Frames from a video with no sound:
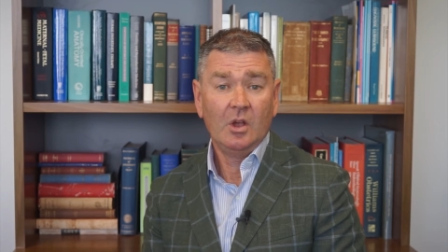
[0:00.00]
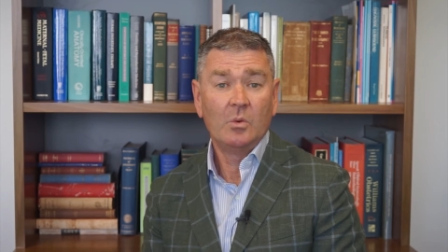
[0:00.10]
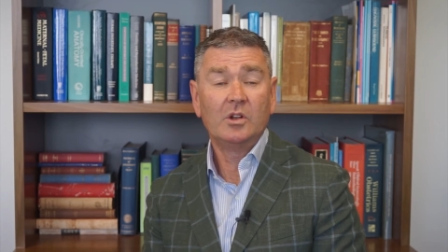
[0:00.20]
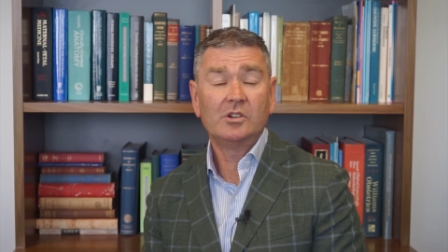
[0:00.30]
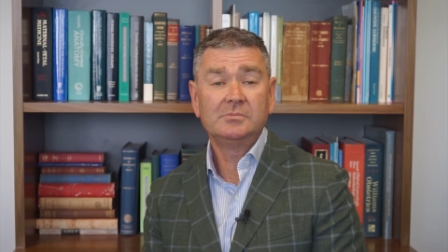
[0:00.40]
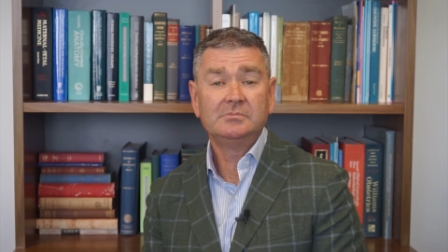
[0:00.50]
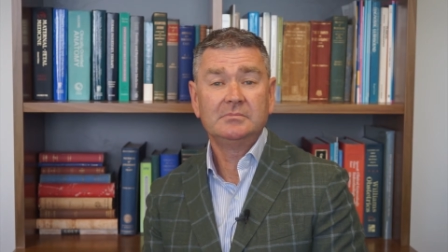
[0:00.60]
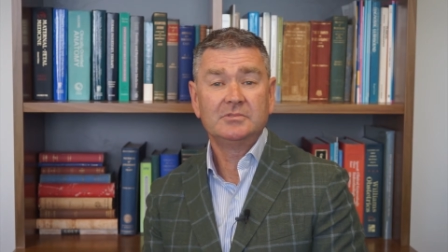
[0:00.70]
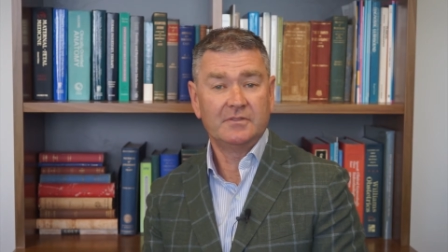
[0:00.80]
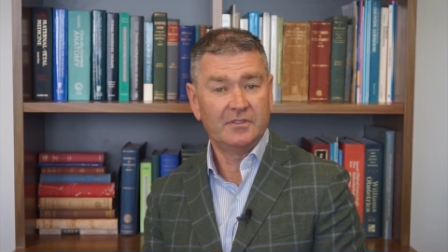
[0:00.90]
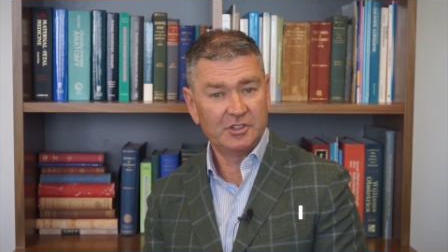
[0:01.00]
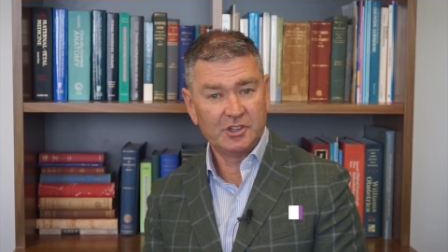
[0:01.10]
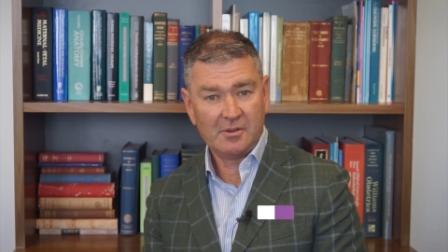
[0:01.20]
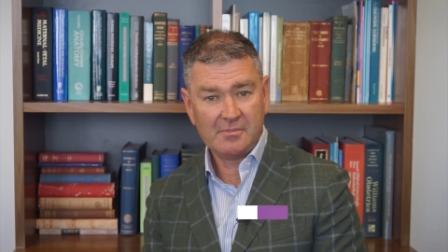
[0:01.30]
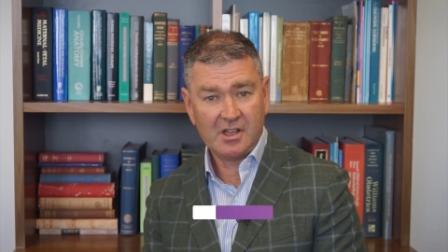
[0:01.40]
Welcome to
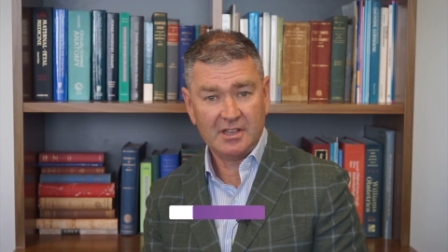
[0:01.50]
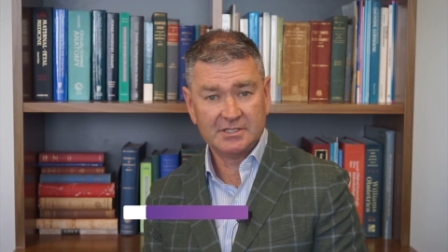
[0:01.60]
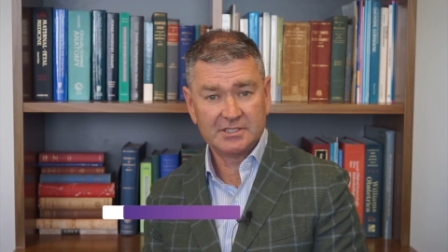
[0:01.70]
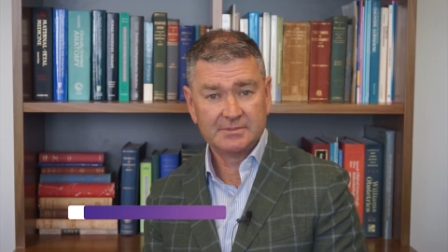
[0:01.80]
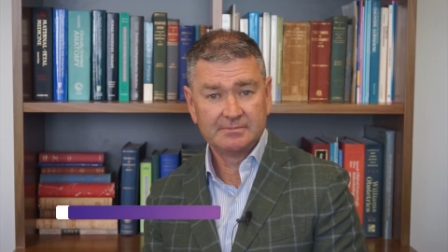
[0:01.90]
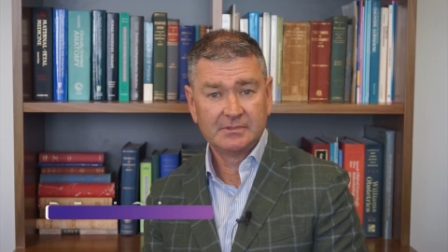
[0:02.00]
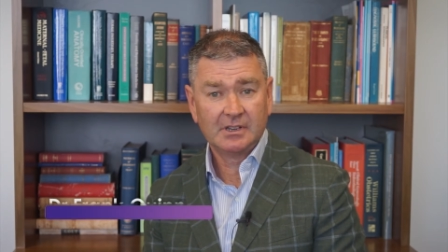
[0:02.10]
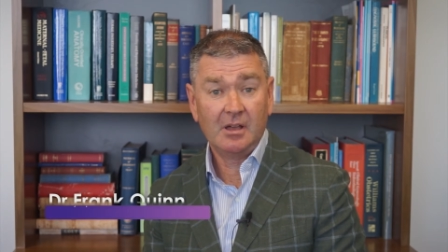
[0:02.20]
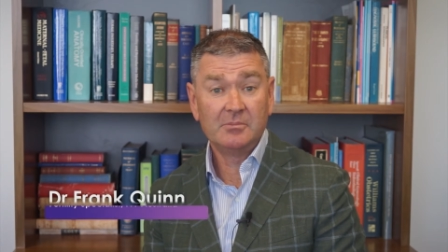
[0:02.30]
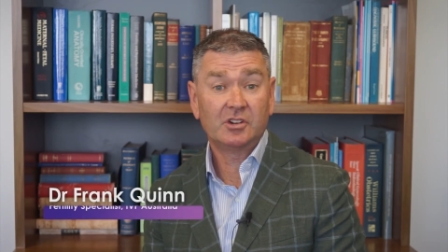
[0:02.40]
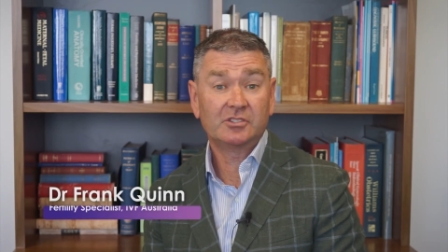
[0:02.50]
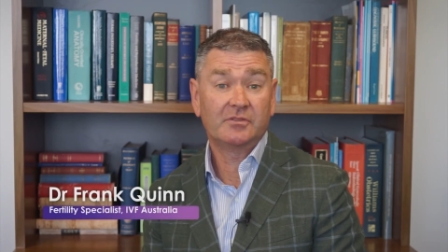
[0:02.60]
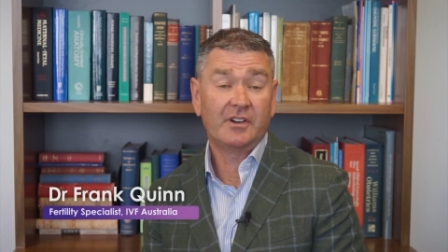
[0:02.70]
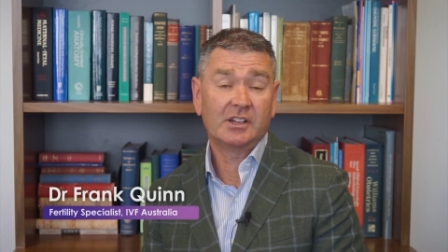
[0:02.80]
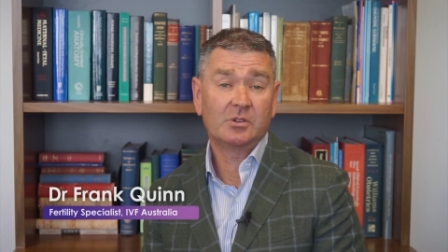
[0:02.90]
Fertile Minds. I'm Dr.
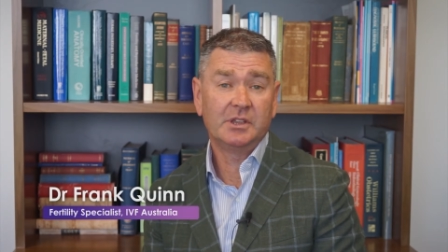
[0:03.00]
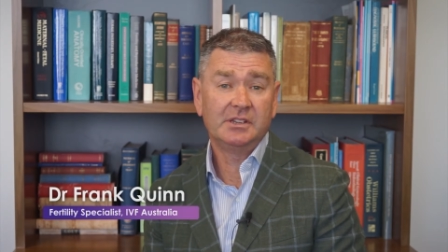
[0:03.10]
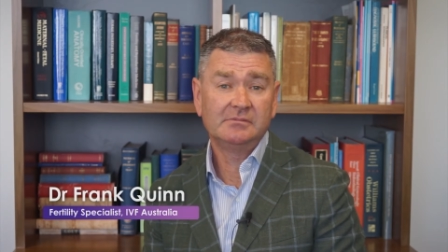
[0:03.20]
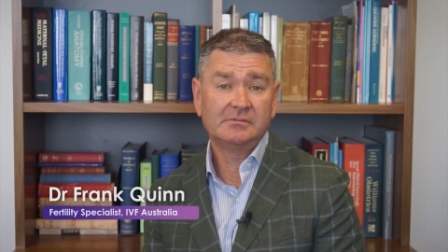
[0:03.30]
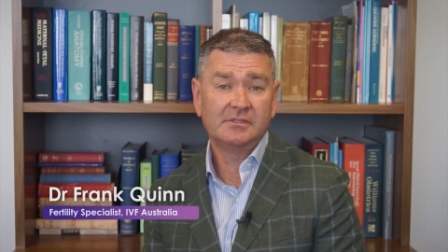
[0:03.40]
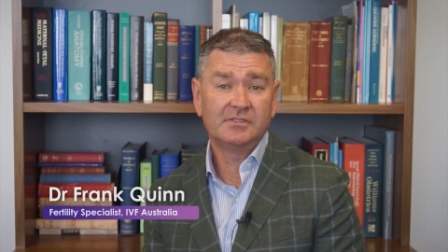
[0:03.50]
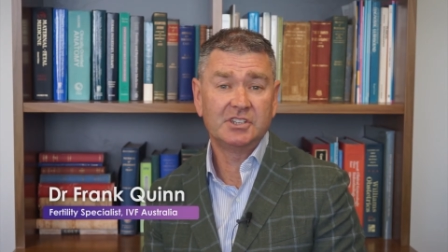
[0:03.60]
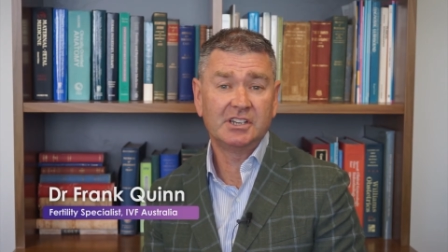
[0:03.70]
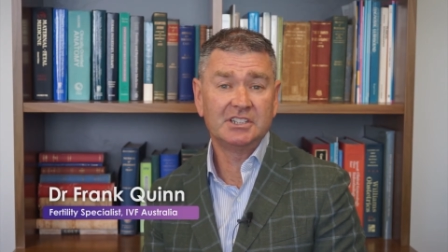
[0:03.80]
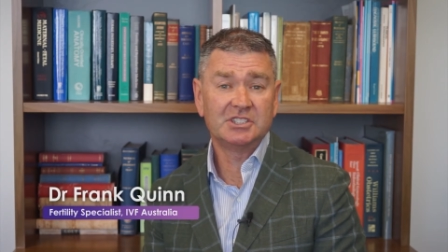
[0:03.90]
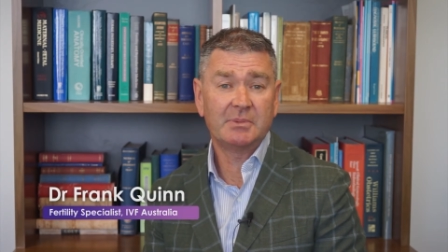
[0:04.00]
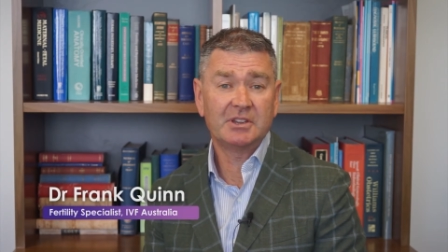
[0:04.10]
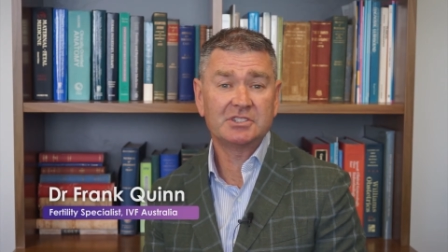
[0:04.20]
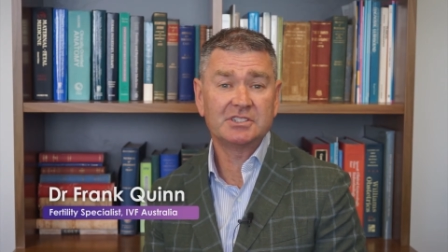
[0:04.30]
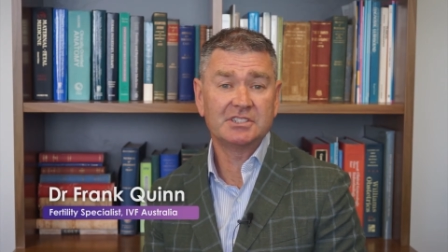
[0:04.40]
Frank Quinn, a fertility
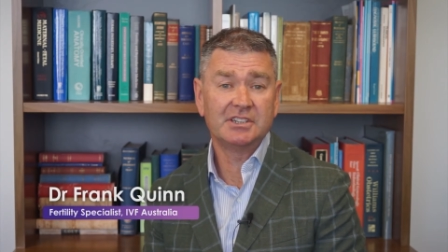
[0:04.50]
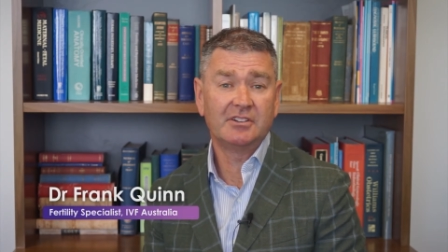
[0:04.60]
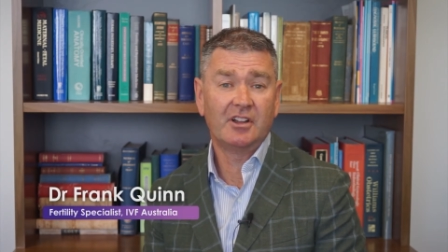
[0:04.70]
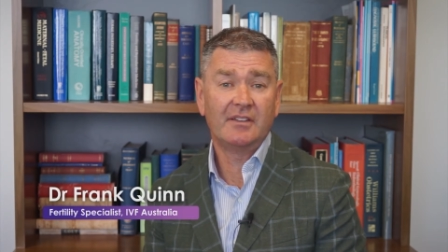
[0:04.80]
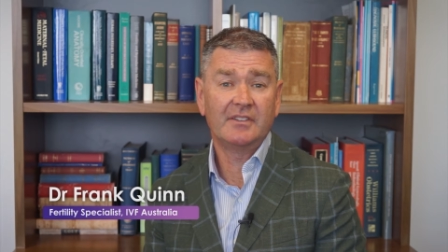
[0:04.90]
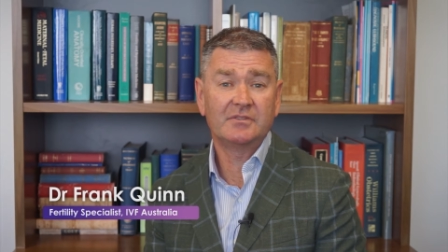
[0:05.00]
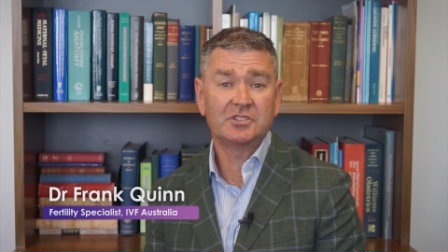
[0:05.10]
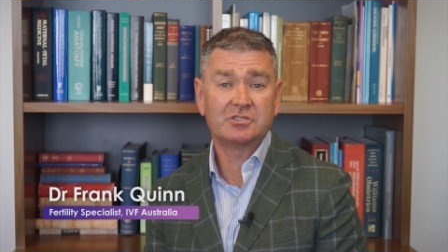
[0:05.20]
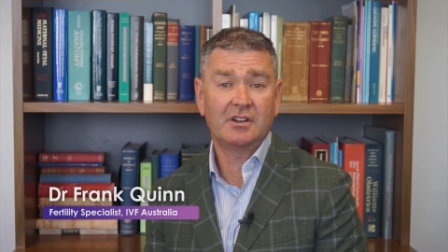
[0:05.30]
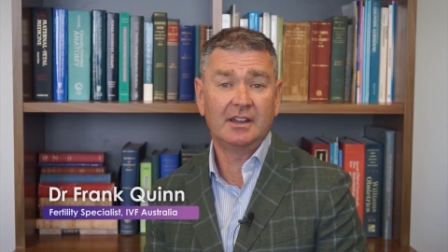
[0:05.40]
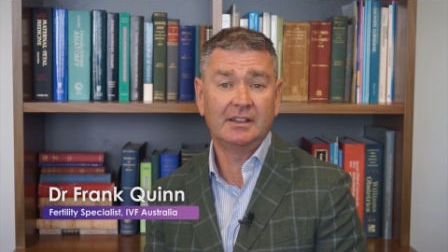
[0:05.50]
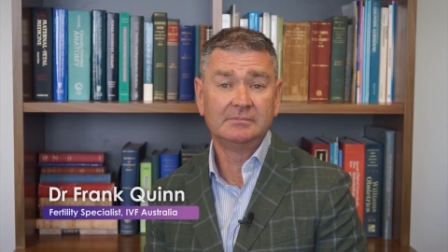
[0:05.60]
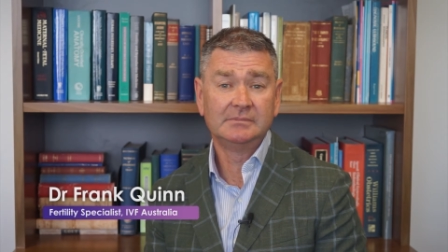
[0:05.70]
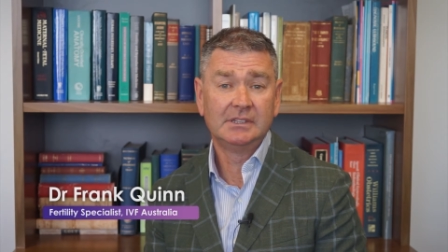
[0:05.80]
specialist here at IVF Australia.